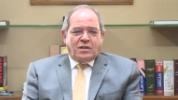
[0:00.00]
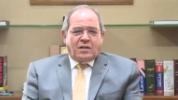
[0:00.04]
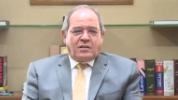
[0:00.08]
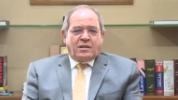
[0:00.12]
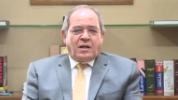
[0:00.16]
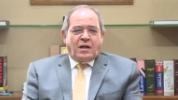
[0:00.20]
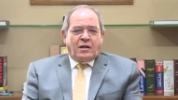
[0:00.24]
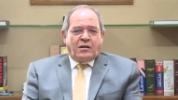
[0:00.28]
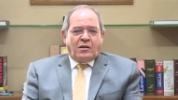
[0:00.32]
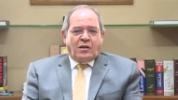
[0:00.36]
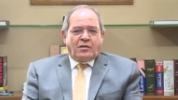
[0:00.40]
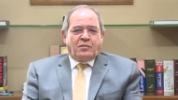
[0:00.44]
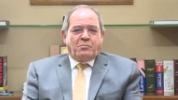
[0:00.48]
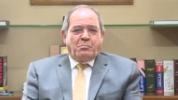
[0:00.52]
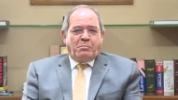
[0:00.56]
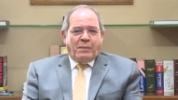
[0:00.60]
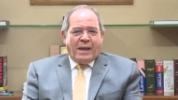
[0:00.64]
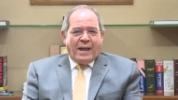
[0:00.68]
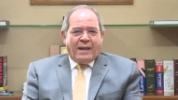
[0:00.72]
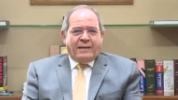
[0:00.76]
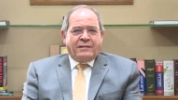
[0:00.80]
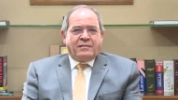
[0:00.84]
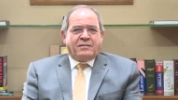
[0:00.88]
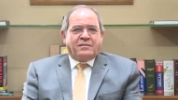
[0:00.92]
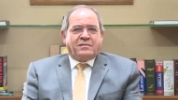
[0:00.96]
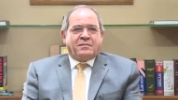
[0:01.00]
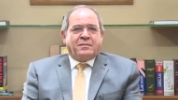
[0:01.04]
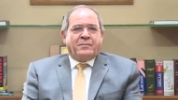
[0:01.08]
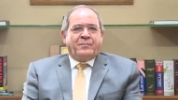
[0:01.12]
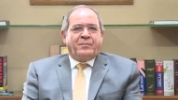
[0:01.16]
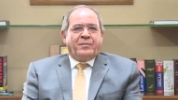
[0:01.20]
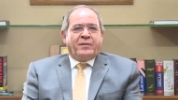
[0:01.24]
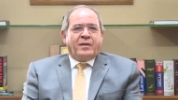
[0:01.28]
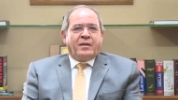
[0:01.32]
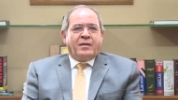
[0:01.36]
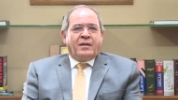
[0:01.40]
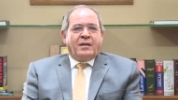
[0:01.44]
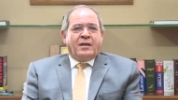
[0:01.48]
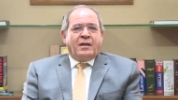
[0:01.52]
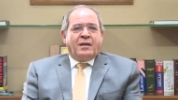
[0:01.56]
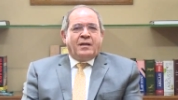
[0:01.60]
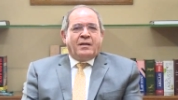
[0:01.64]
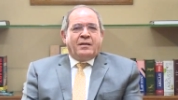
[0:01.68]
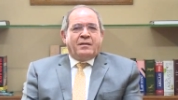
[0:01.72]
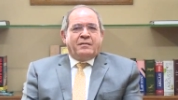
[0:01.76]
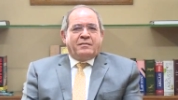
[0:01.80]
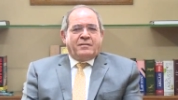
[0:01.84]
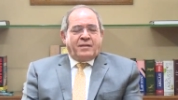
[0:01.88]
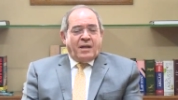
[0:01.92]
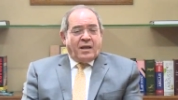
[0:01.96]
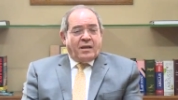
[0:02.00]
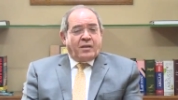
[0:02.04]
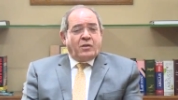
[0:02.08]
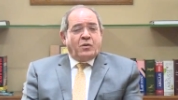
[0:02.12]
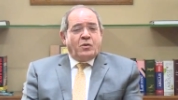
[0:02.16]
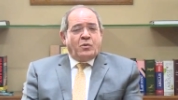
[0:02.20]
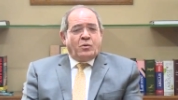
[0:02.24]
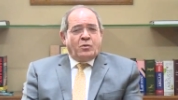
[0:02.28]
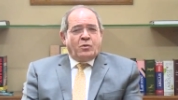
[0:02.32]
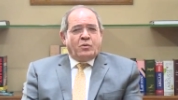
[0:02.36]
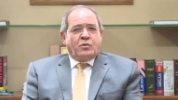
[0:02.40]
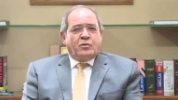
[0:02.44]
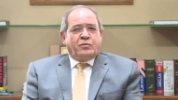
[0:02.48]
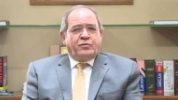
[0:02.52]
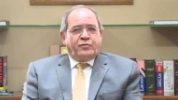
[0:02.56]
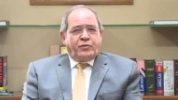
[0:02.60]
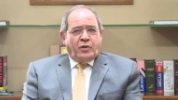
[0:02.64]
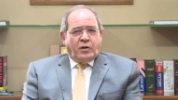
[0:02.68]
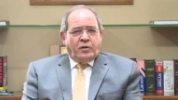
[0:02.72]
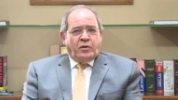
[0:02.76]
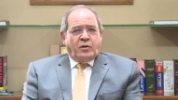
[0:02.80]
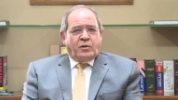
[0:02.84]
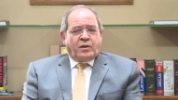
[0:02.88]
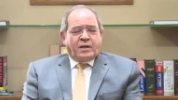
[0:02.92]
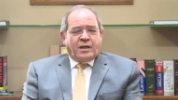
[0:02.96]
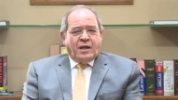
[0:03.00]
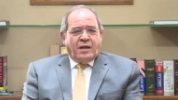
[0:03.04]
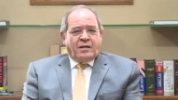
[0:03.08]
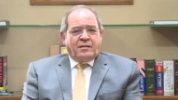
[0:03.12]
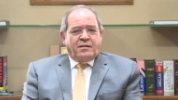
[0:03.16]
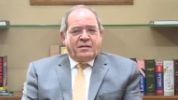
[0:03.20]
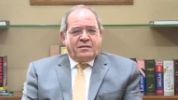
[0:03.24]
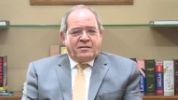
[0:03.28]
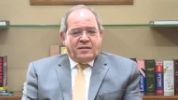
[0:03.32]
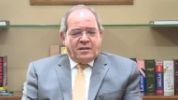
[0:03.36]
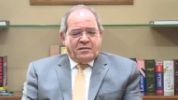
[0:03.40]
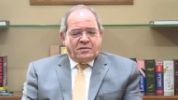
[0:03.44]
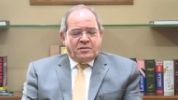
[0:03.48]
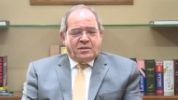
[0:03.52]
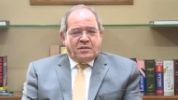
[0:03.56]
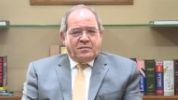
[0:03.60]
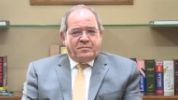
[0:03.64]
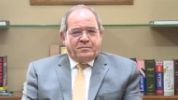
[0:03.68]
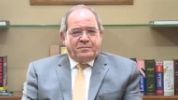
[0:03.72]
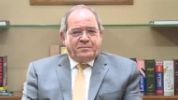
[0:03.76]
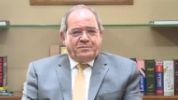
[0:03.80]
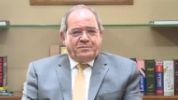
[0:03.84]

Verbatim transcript: that are not banned. Thank you for your kind attention.